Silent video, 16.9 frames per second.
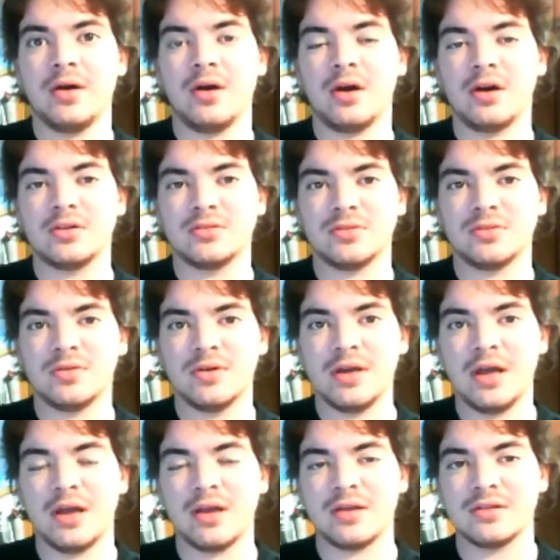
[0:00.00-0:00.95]
but
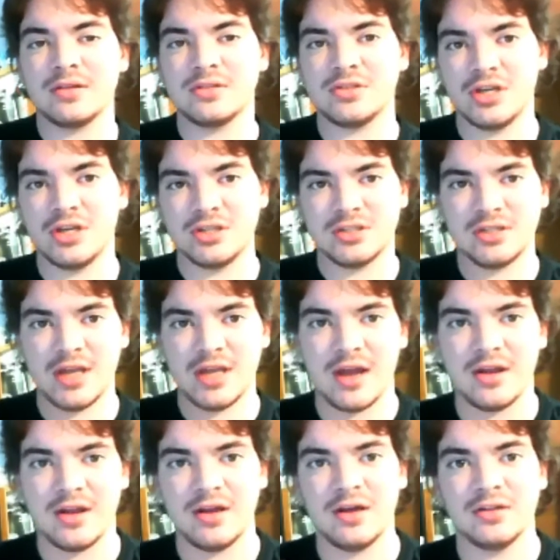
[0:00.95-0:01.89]
also it
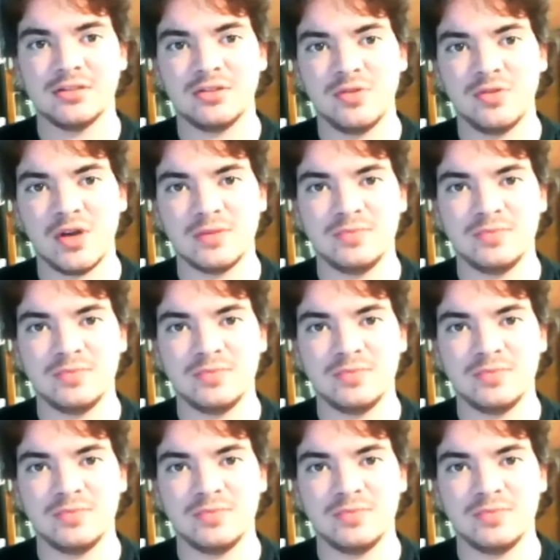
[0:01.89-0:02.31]
just got a